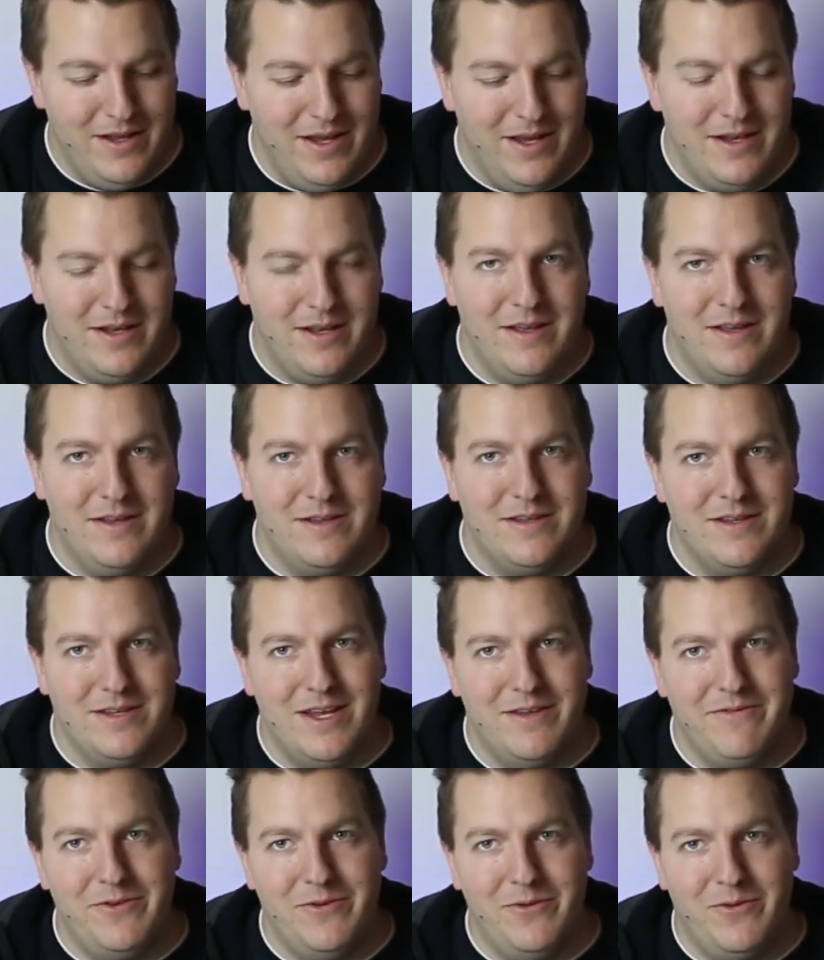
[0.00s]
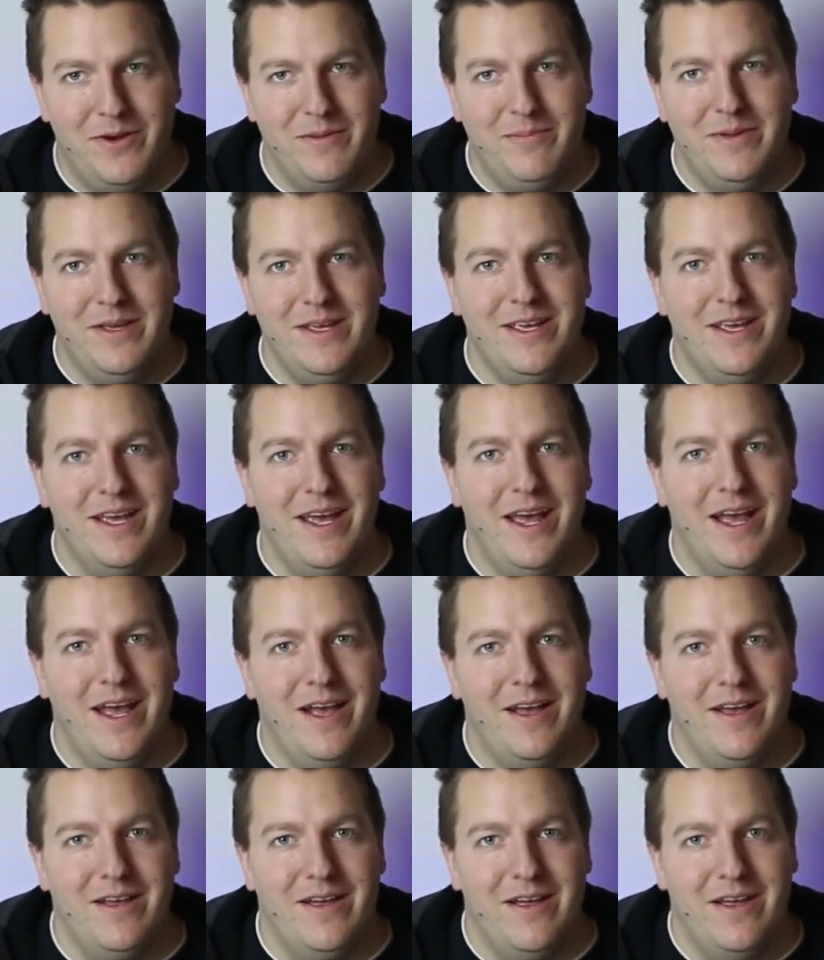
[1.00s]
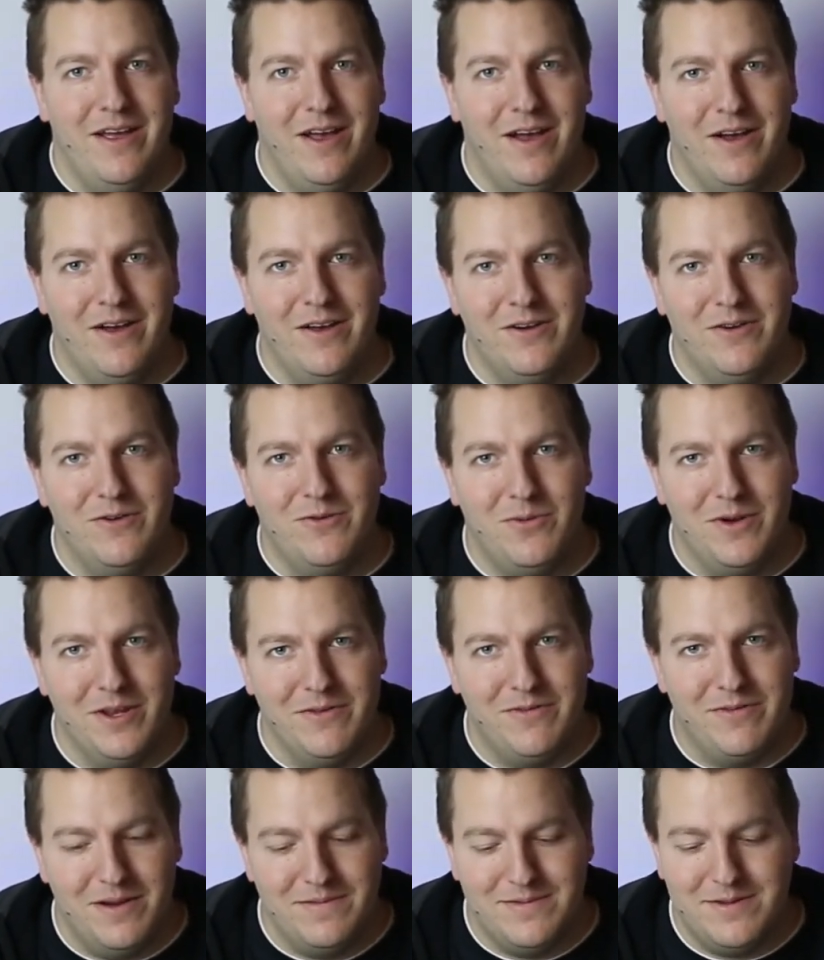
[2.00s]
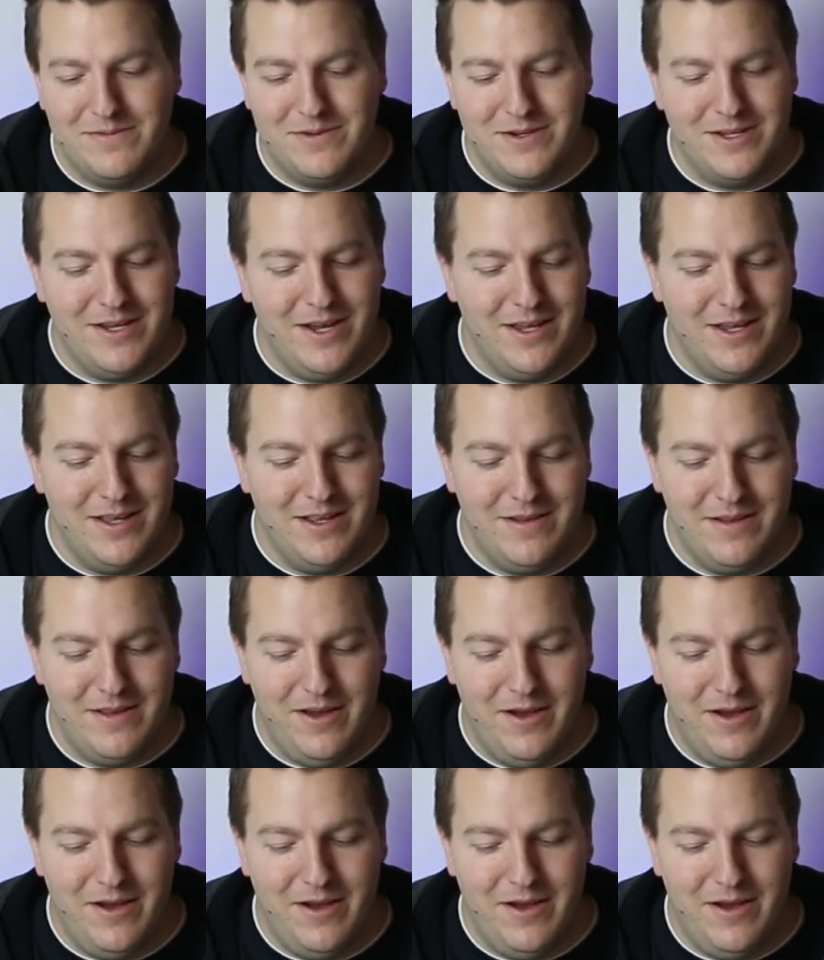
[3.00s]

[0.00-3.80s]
It does 720p at 120 frames per second.